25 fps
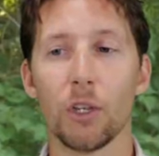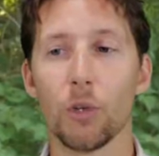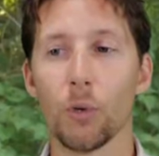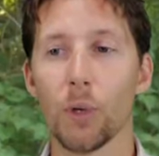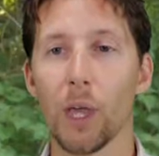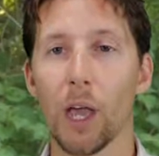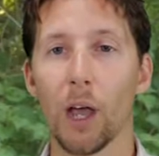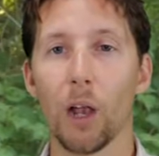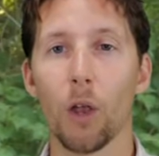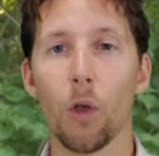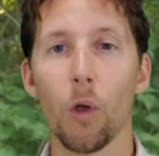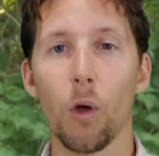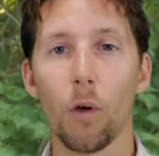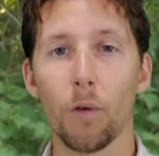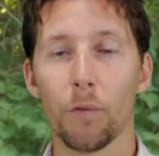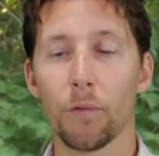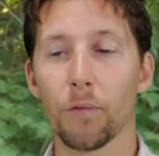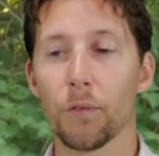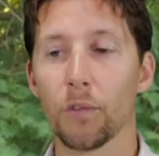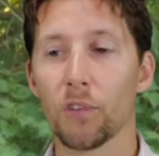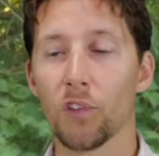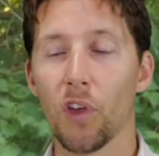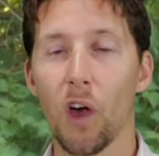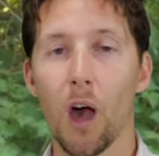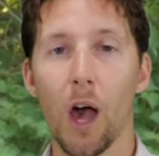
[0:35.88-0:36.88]
you get a lot
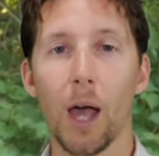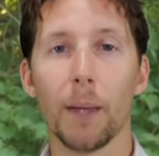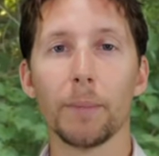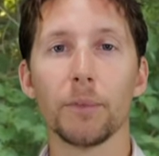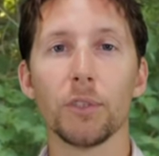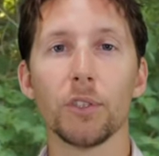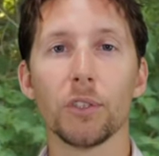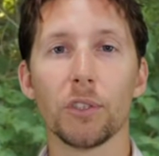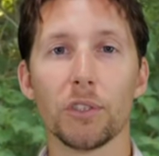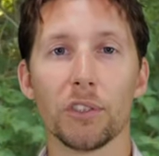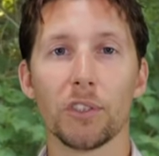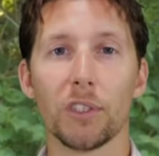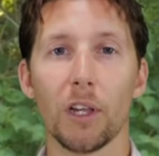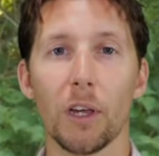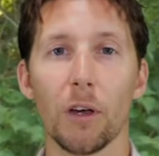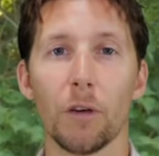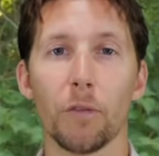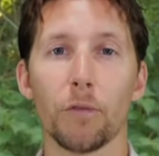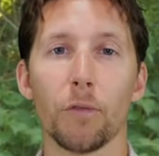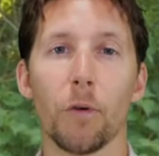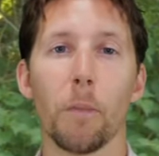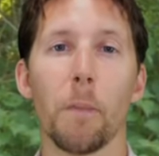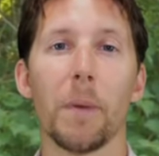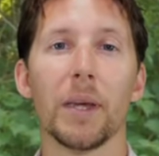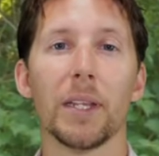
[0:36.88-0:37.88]
of time to
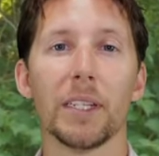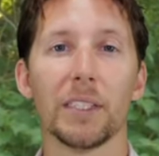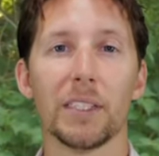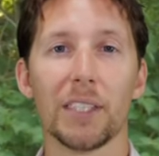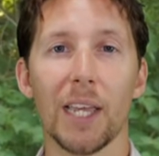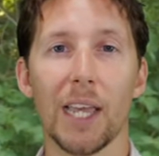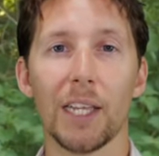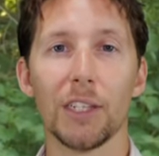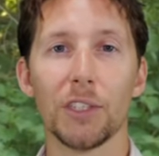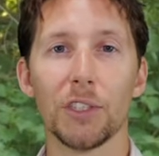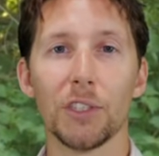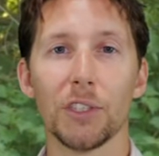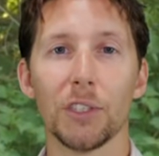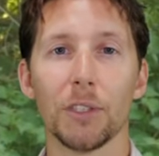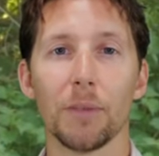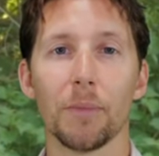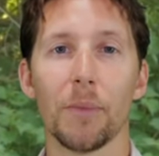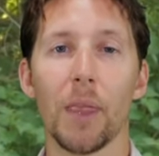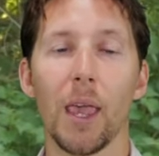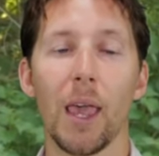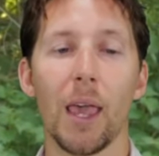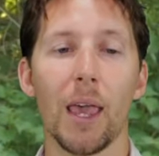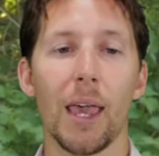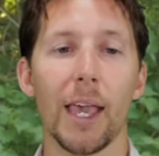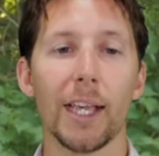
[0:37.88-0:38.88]
yourself for meditation,
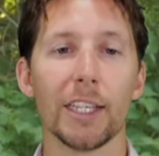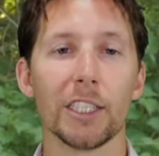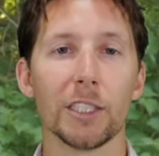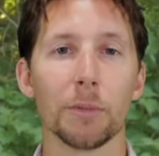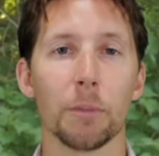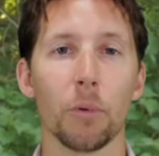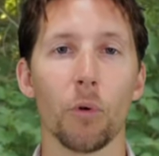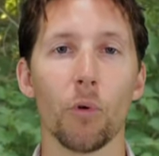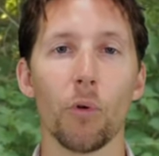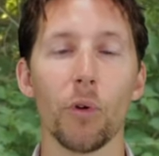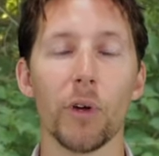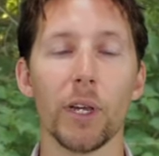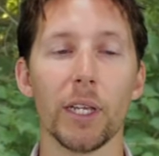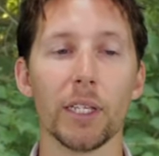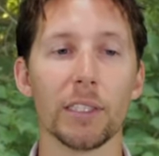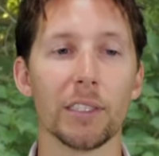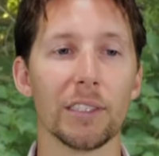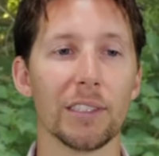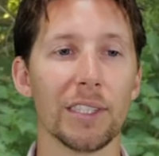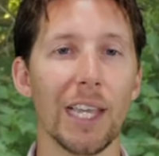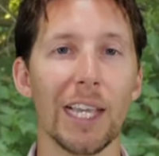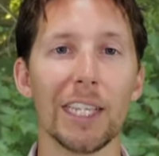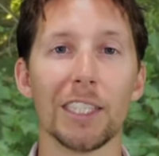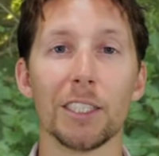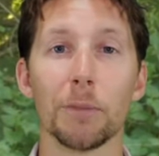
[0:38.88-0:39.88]
exploring
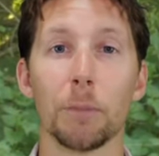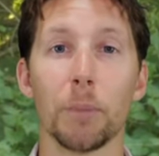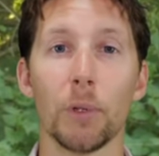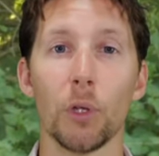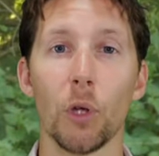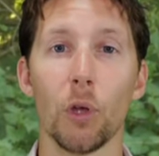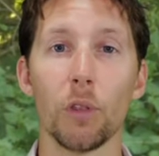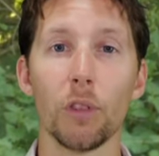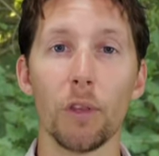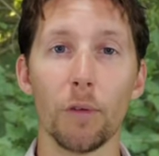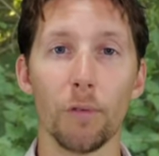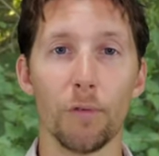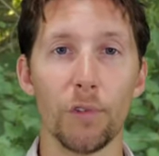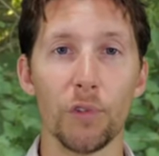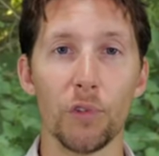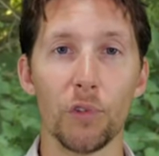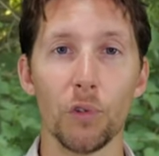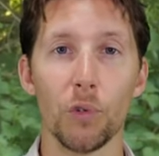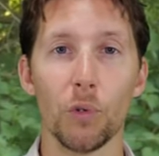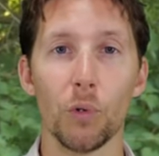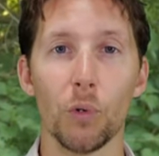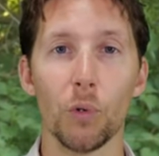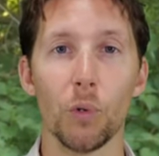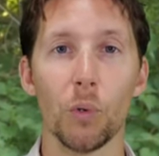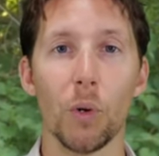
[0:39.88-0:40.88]
states beyond the
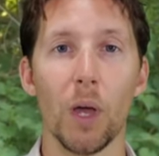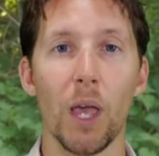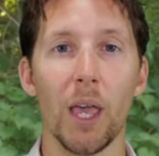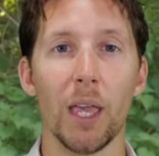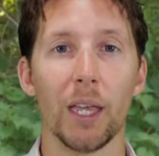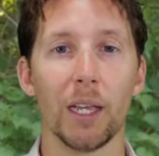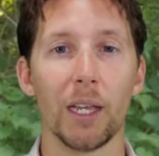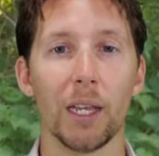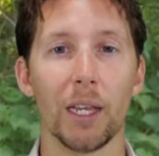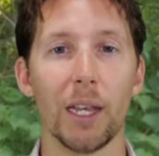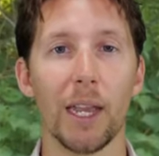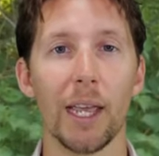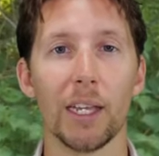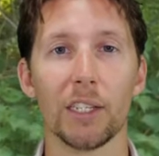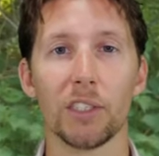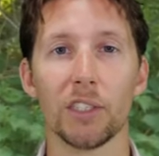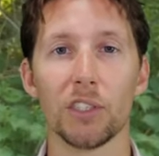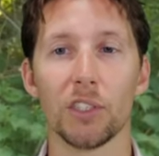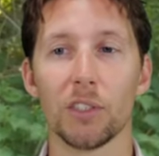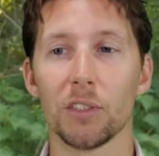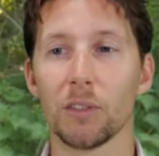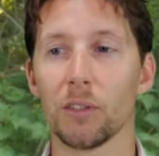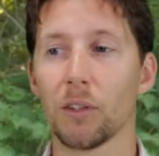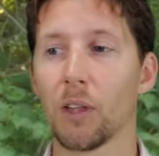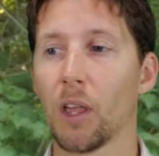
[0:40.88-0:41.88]
physical,
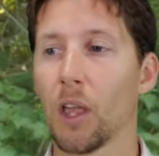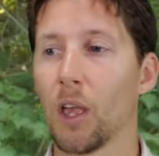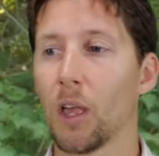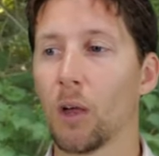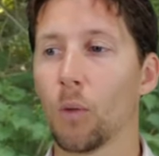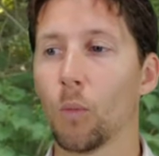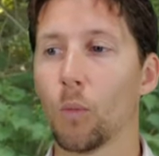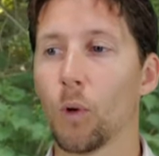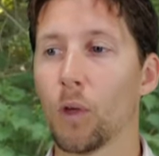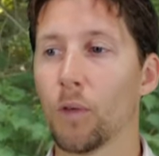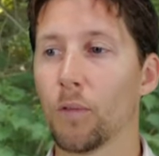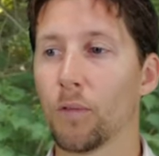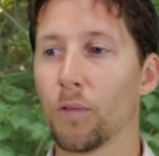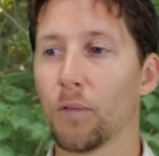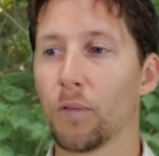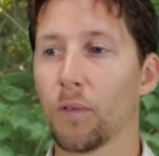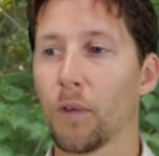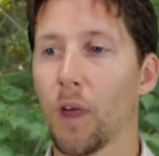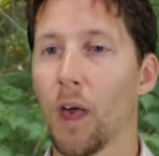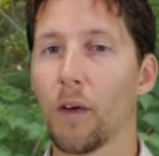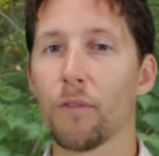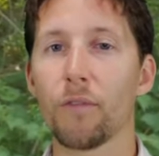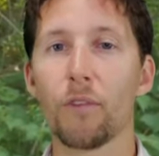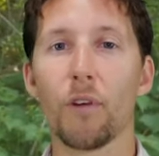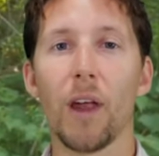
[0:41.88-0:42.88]
connection with
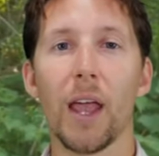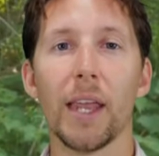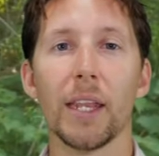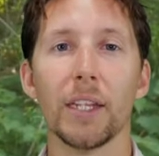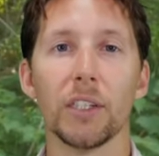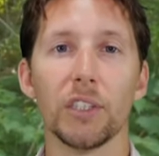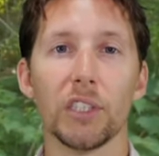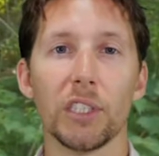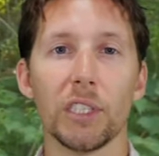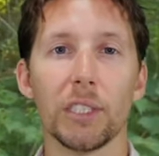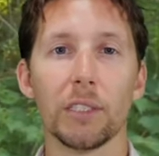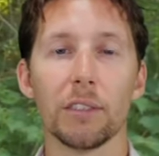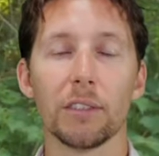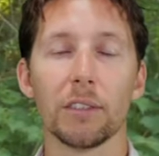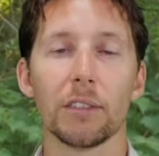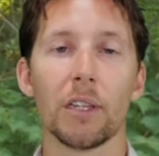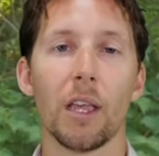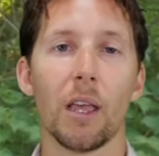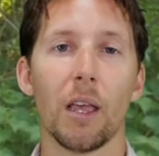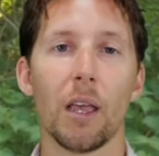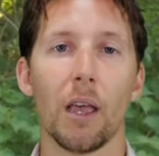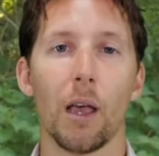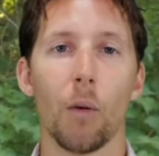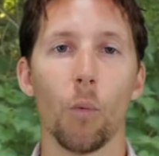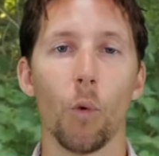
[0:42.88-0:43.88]
other energies,
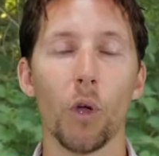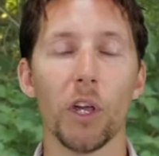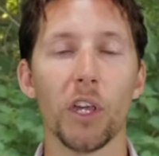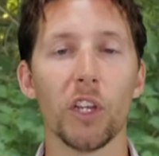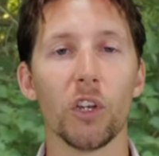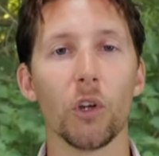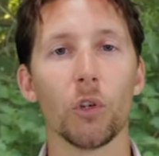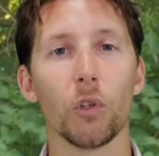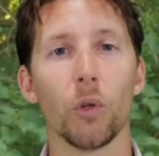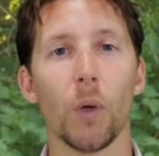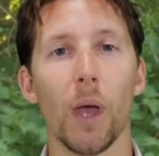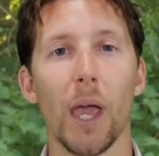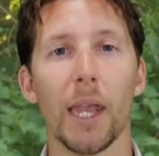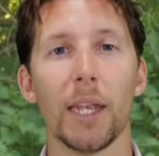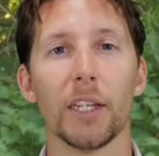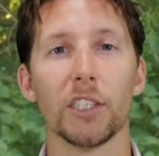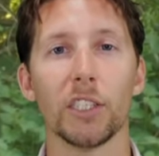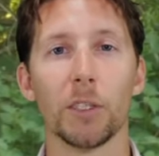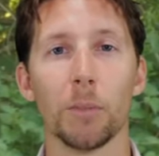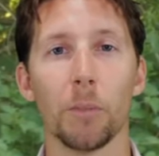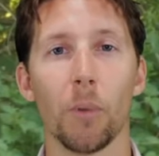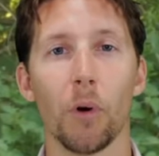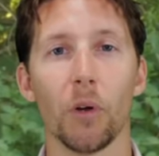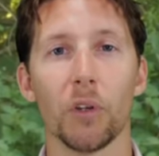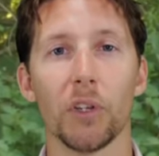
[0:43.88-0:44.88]
working on your energy
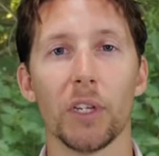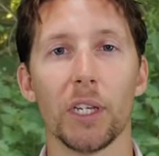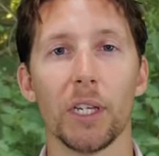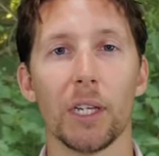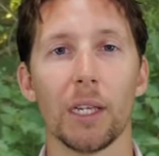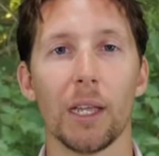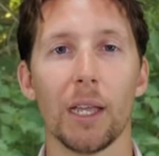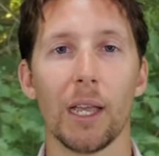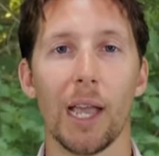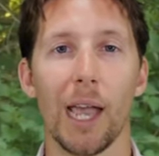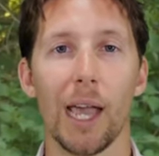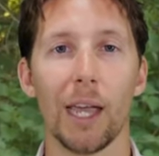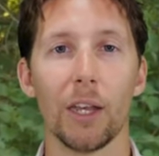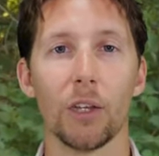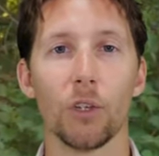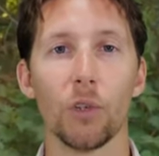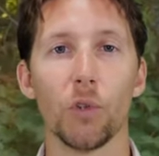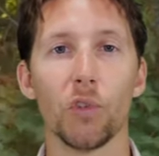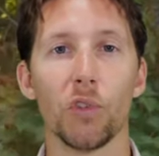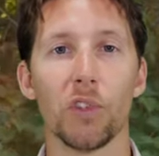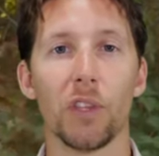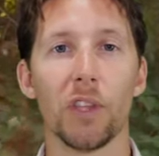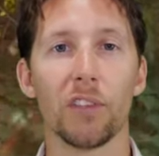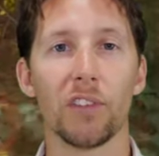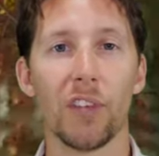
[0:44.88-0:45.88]
body and
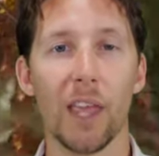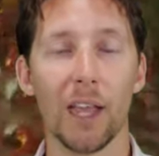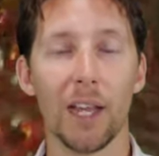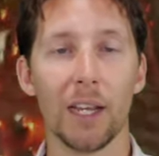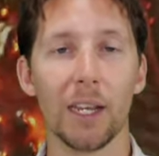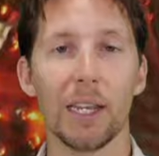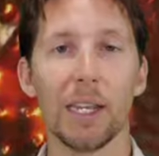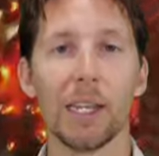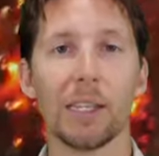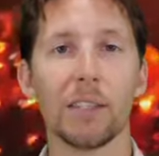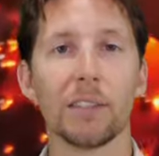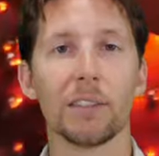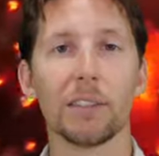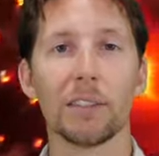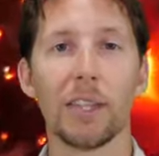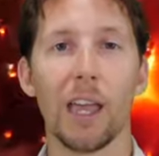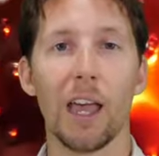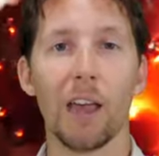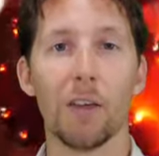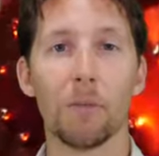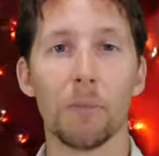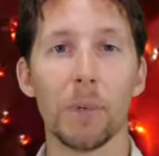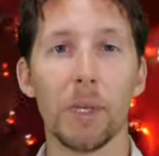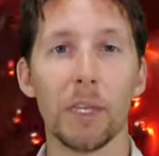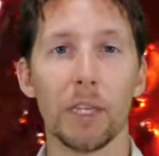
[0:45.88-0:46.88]
using the techniques that
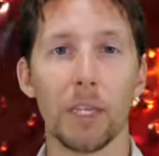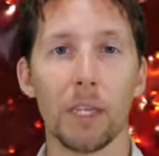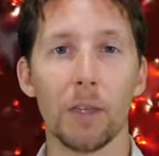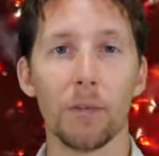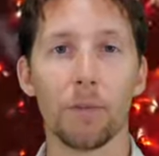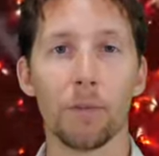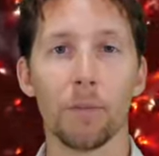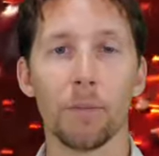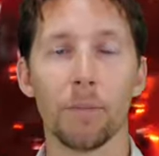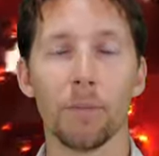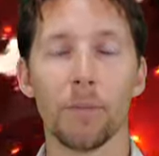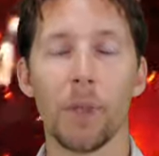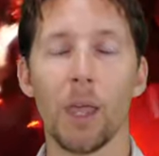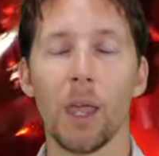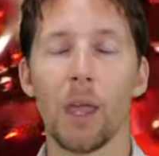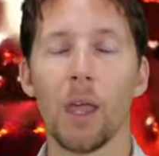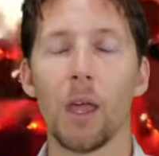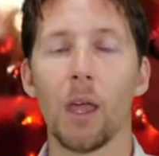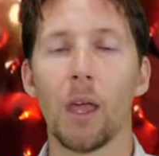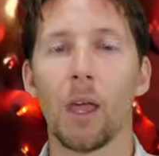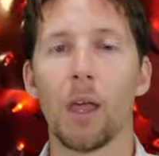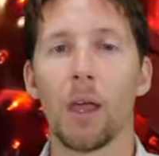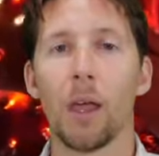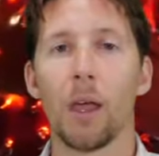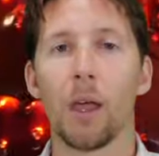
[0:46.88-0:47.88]
have been given.
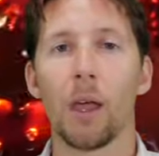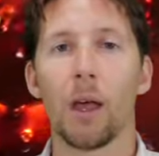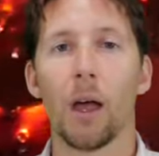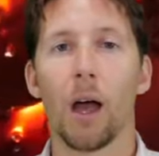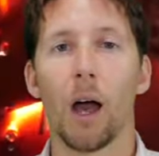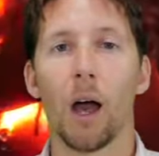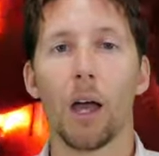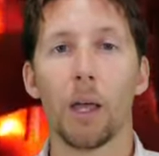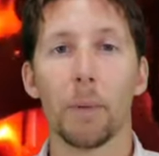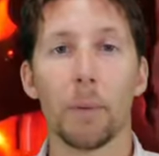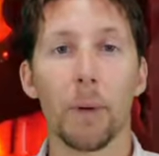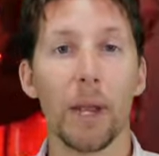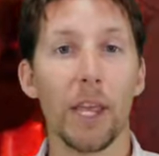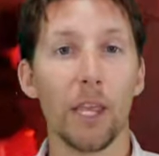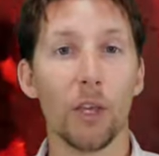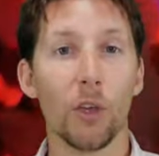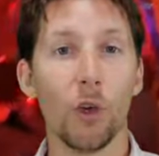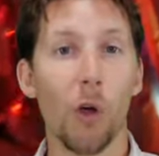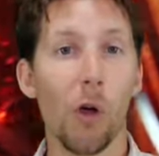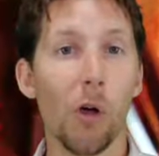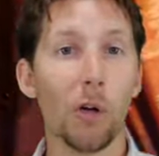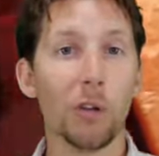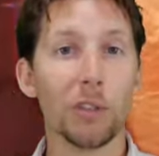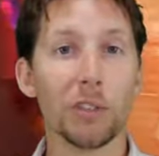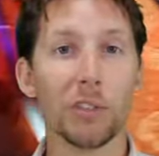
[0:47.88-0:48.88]
I play
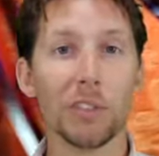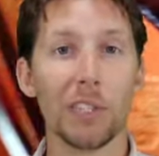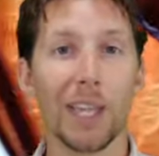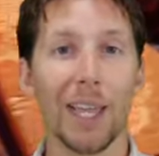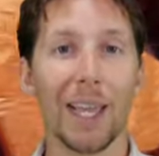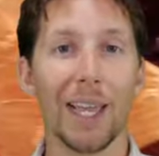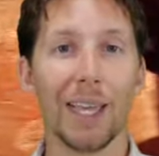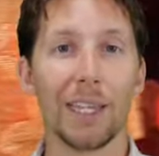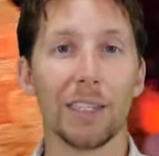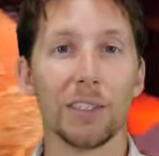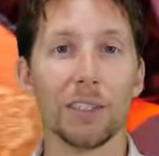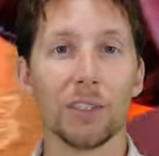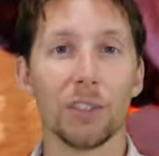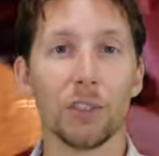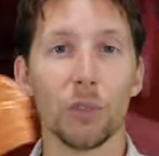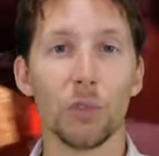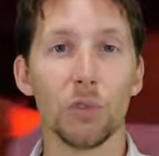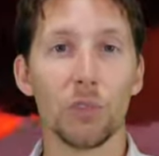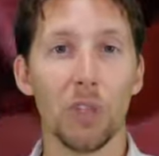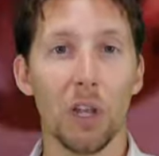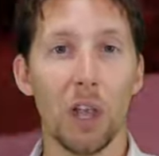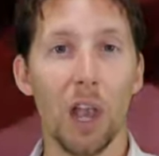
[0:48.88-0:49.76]
gongs and use the